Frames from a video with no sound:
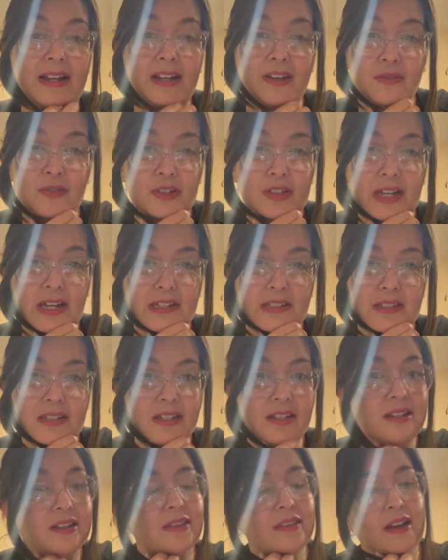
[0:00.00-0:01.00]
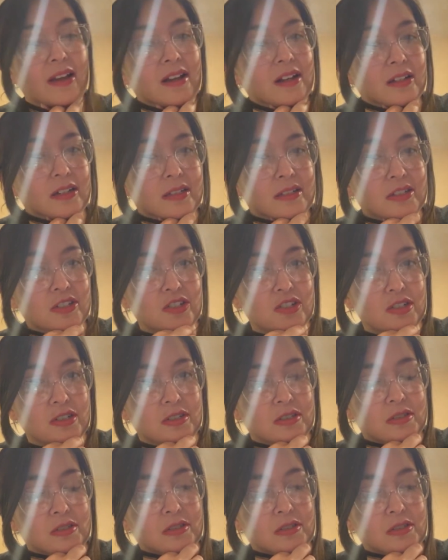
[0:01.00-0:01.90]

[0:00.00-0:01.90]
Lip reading: everlasting and that unconditional.